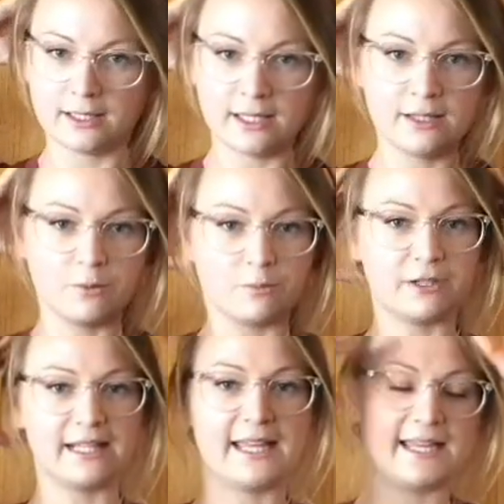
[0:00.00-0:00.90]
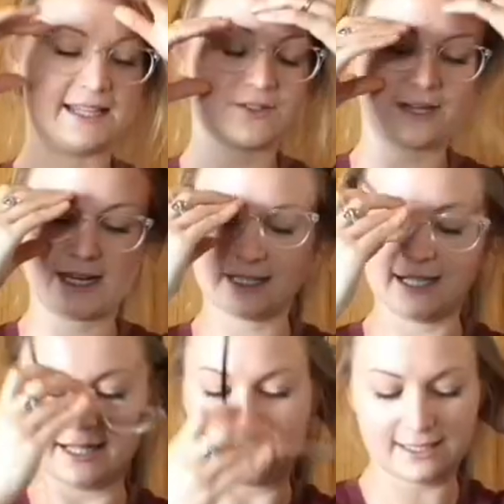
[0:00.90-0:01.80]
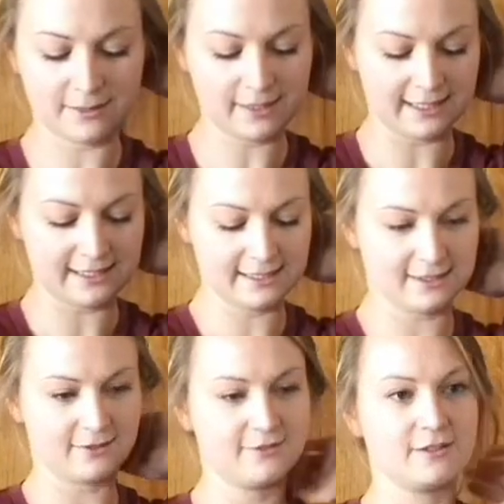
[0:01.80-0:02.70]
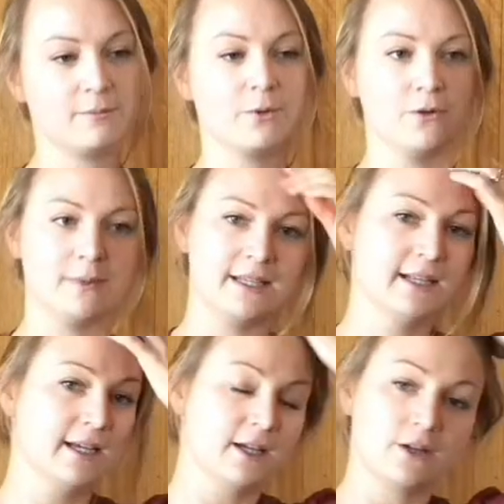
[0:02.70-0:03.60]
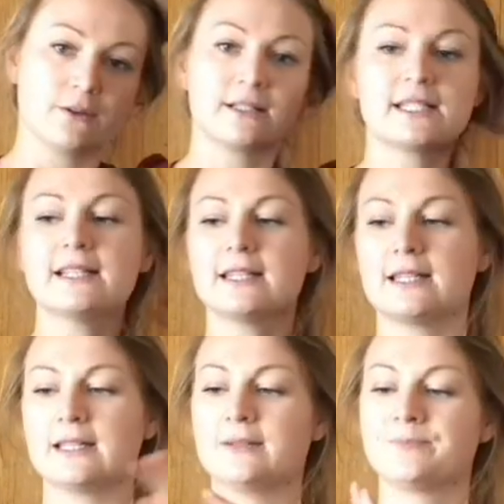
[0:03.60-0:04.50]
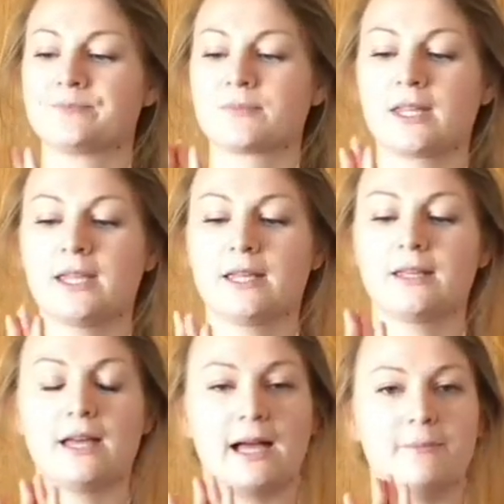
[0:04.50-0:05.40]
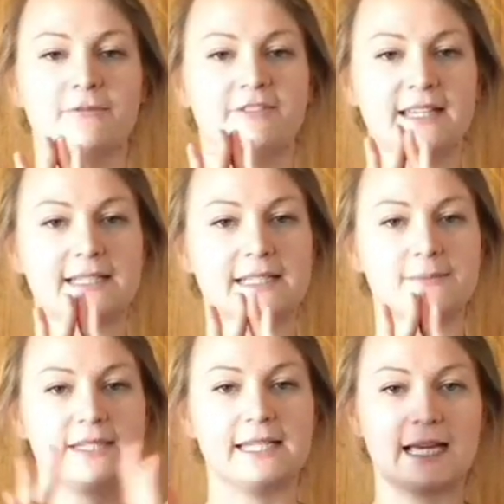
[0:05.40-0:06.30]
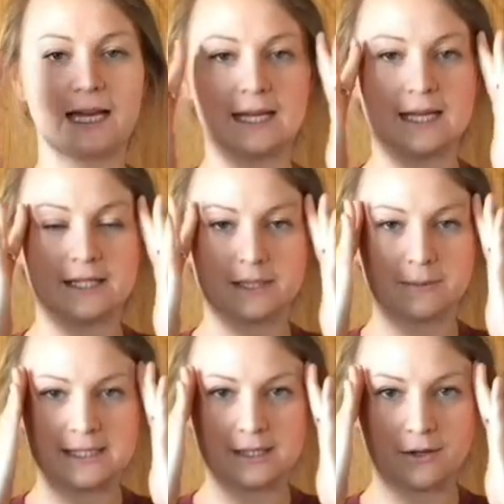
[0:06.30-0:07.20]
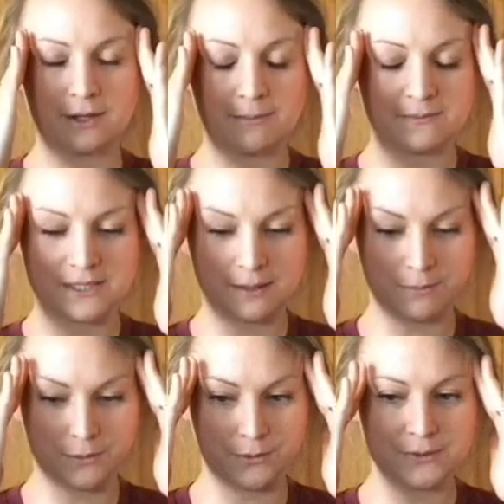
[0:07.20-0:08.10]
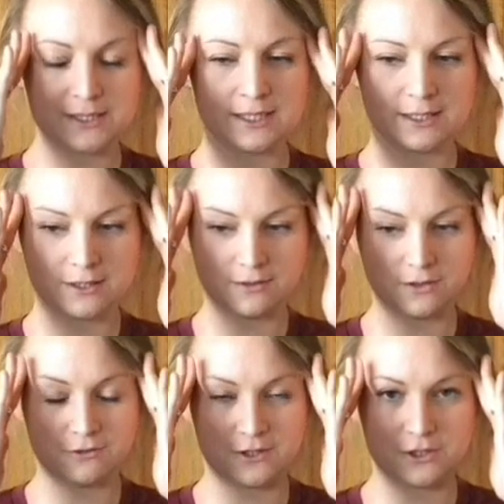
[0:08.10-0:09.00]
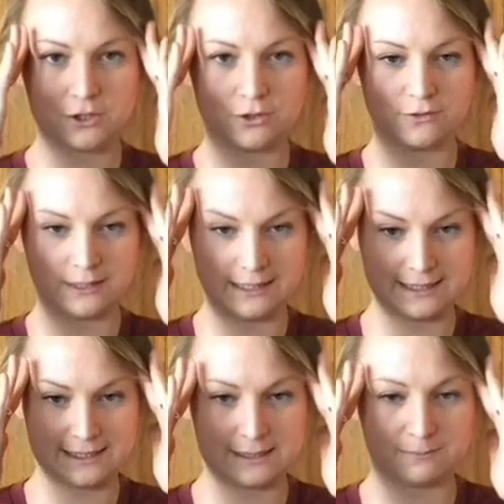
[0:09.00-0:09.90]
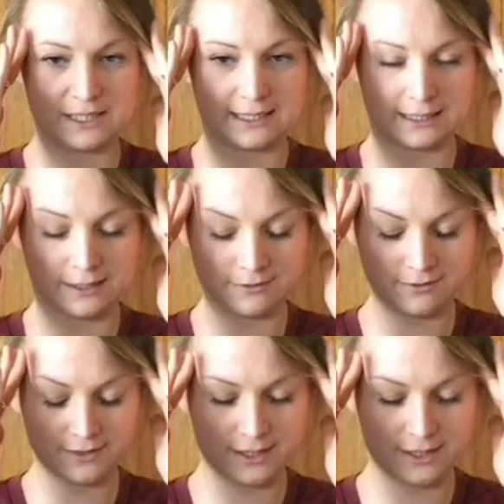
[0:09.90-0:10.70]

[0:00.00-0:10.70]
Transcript: And then we'll bring the hands around. Just take my glasses off for the moment. Take the fingertips here. Just place it on the temples, so if your first 2 fingers is big enough.